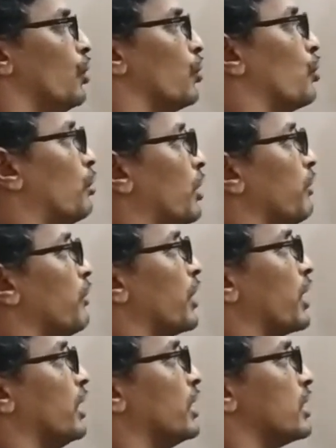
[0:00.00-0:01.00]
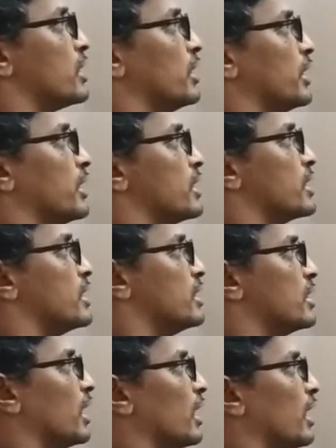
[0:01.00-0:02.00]
So what we are interested in is
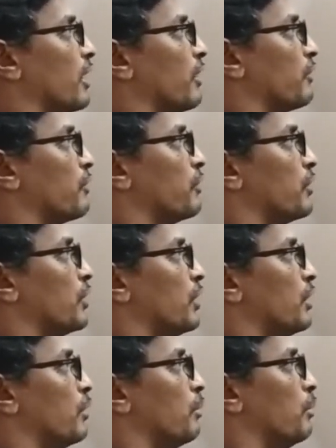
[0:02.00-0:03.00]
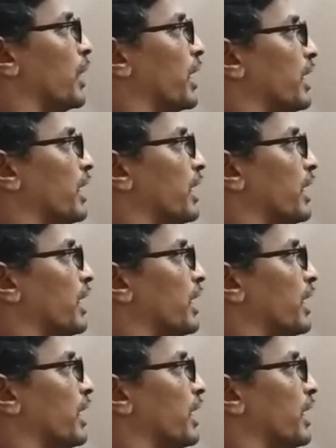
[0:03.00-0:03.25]
del f by